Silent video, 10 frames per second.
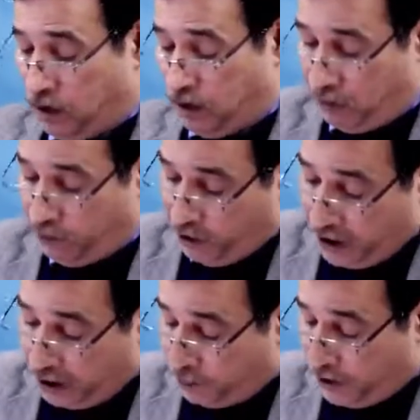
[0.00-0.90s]
with
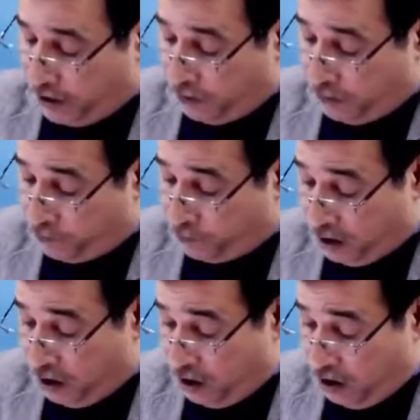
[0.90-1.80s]
red pen.
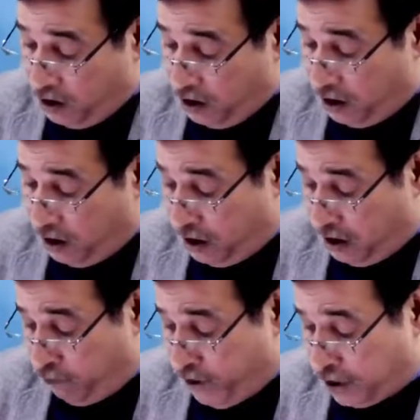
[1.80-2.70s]

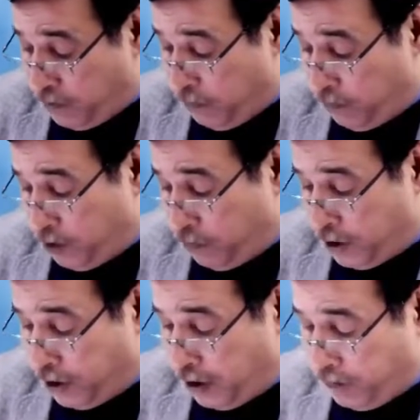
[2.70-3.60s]
Investment property